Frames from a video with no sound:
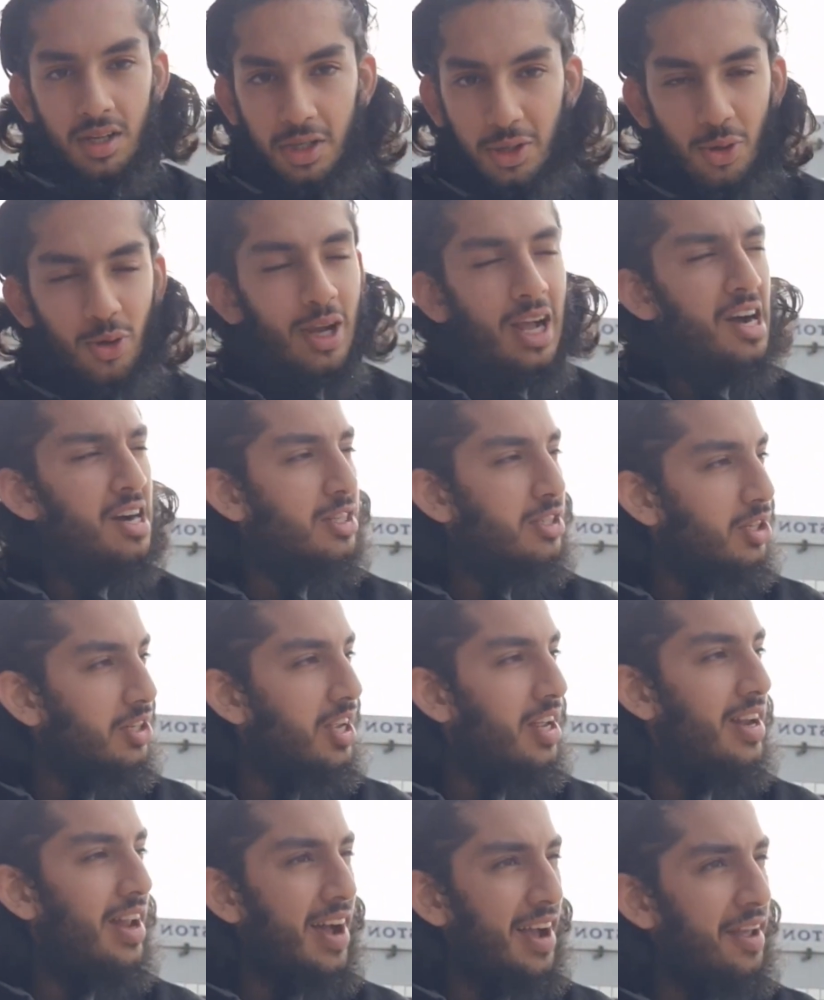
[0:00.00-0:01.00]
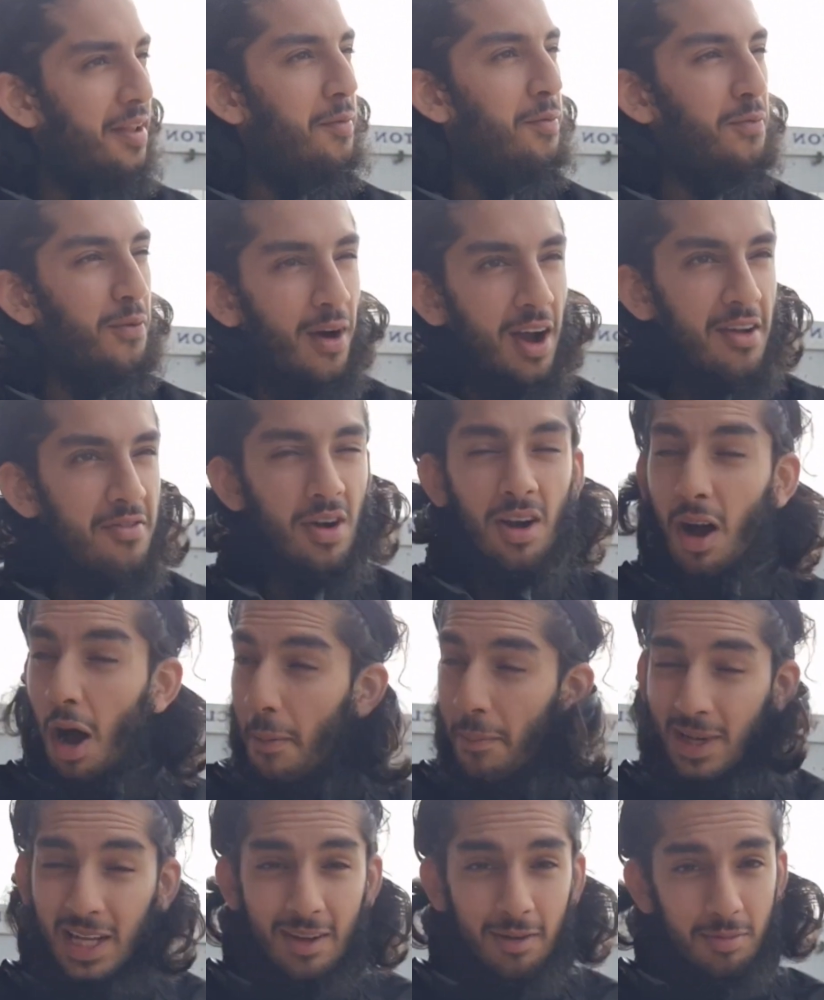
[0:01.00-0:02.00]
Newcastle United 5. I
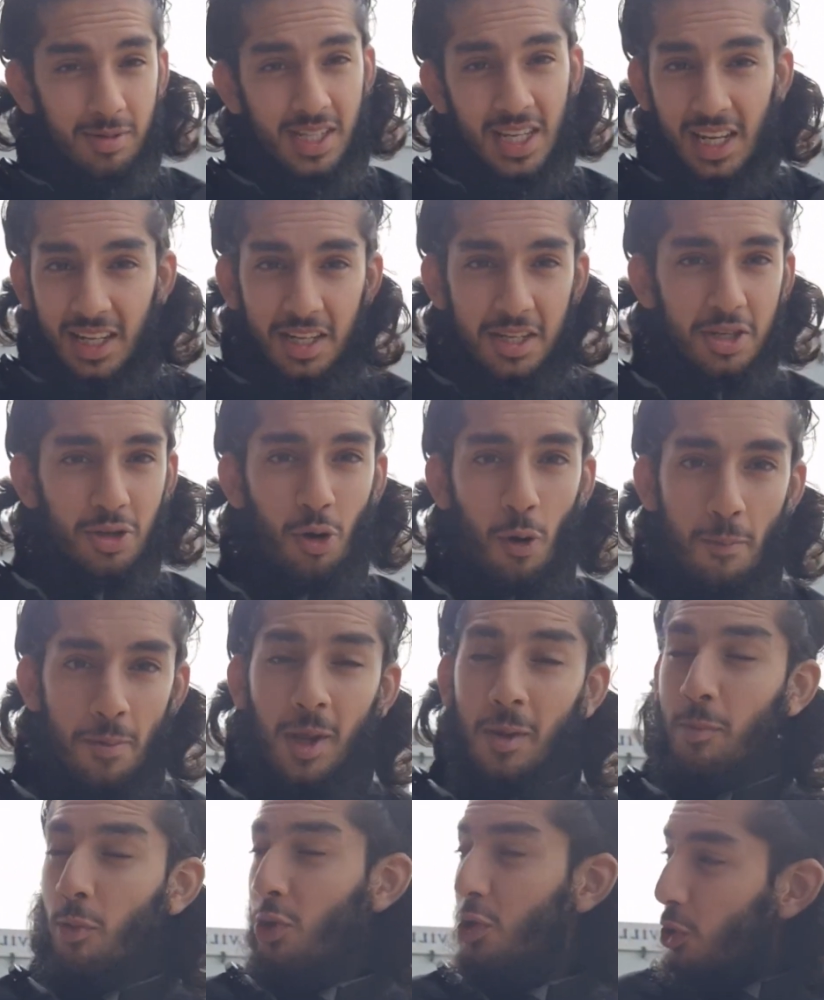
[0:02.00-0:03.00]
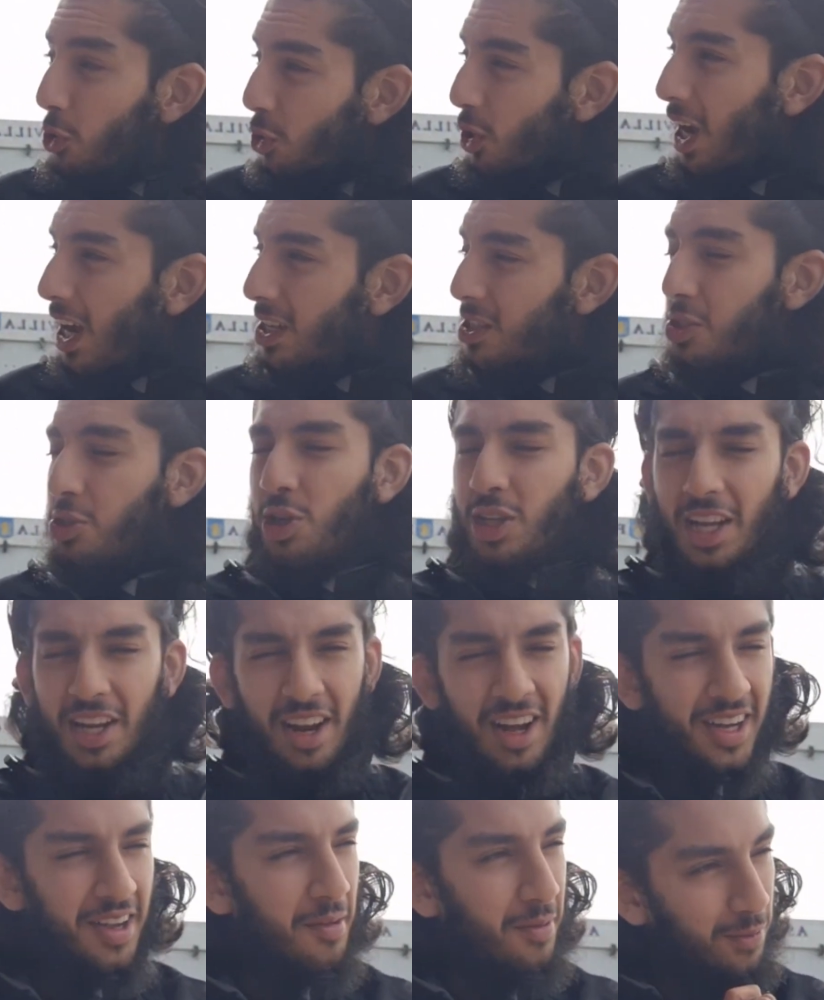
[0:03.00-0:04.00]
can't believe I'm saying this, you know, people. Newcastle
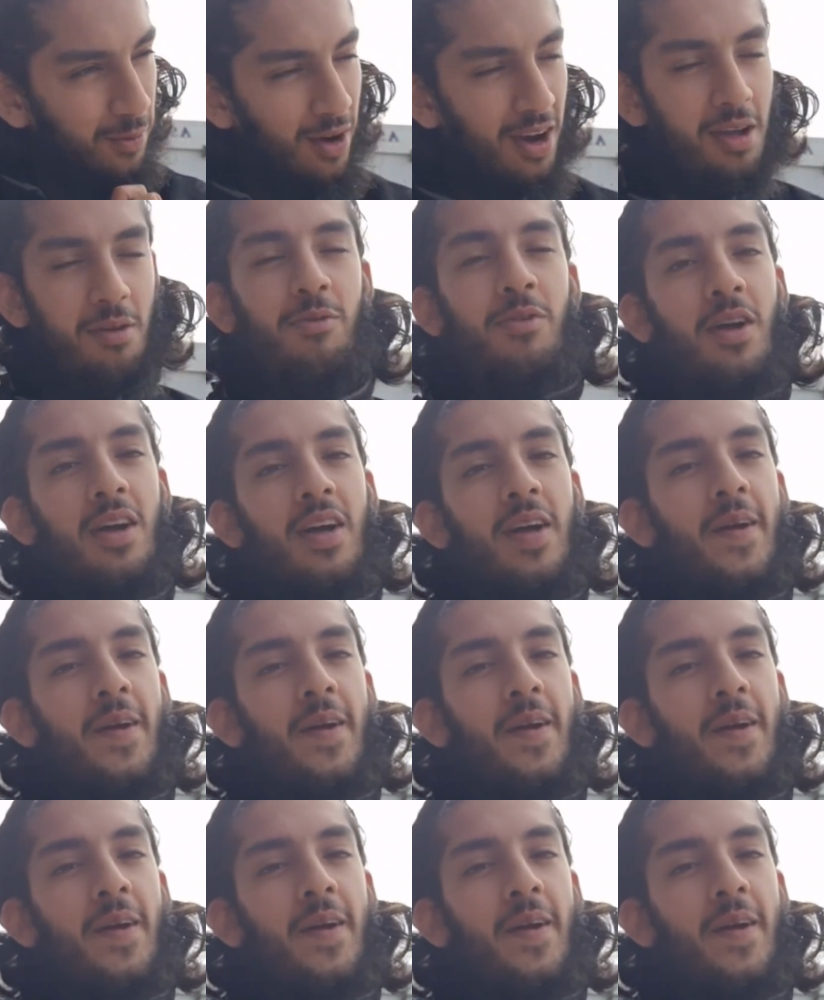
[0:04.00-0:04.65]
United 5.